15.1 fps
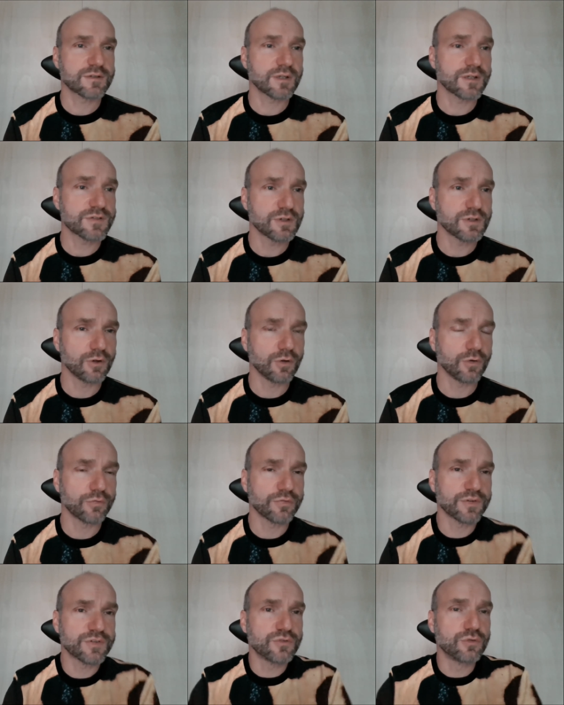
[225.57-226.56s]
Does your
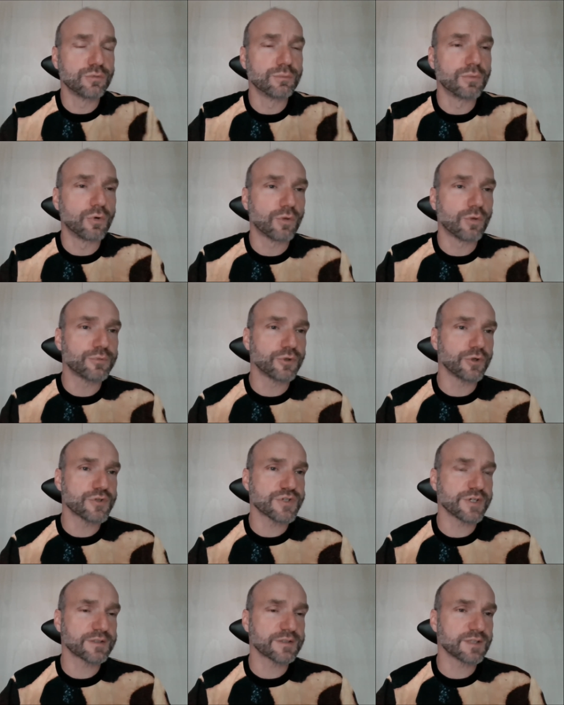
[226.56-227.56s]
office do more
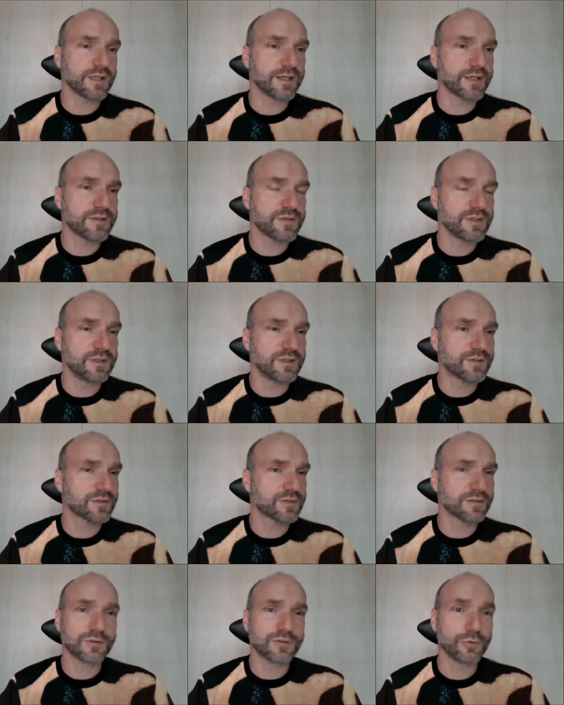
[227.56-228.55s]
projects like
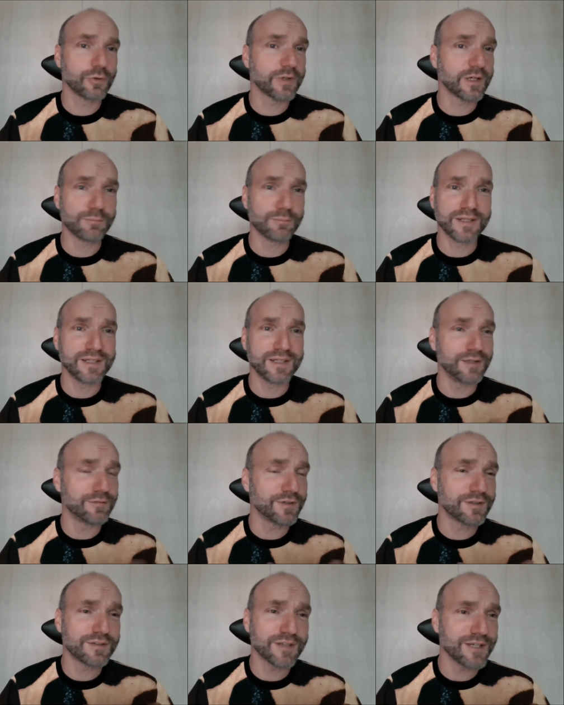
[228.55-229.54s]
these? Do you get many
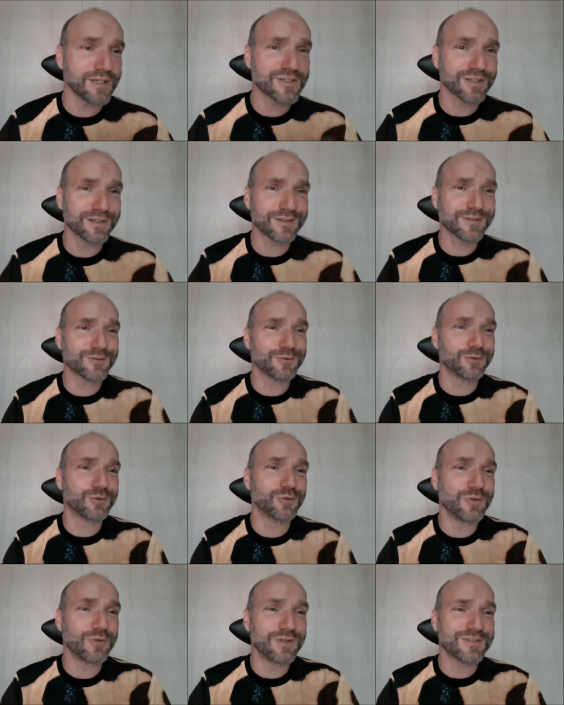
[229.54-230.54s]
invitations to
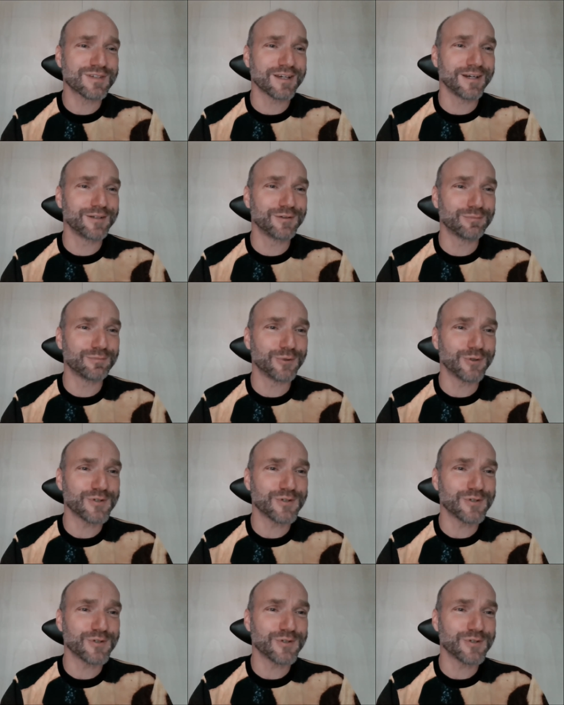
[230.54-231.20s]
do this kind of project?